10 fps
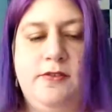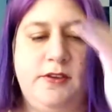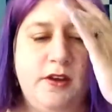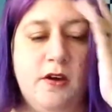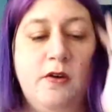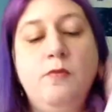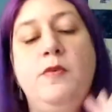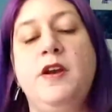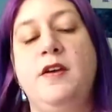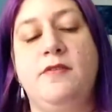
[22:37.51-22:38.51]
So
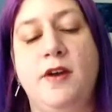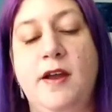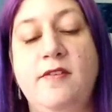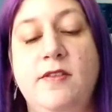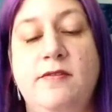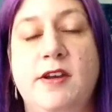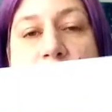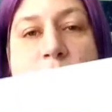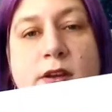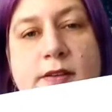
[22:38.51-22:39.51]
whenever I have the
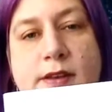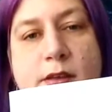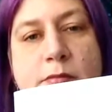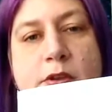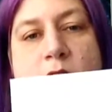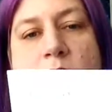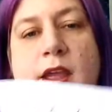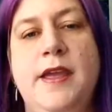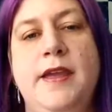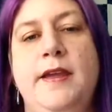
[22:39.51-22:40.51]
Victoria Sampler
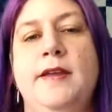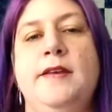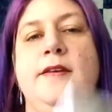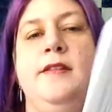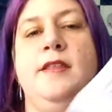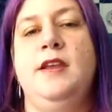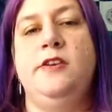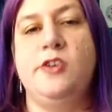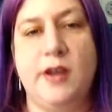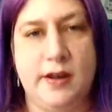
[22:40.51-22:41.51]
and the
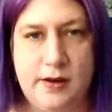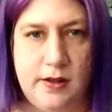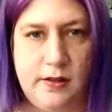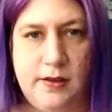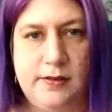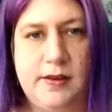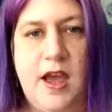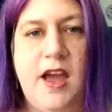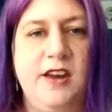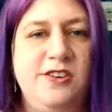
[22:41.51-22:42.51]
Jeanette Douglas,
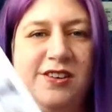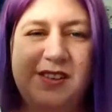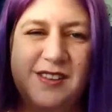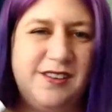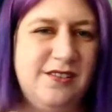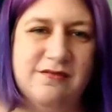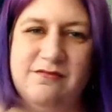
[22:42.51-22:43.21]
I just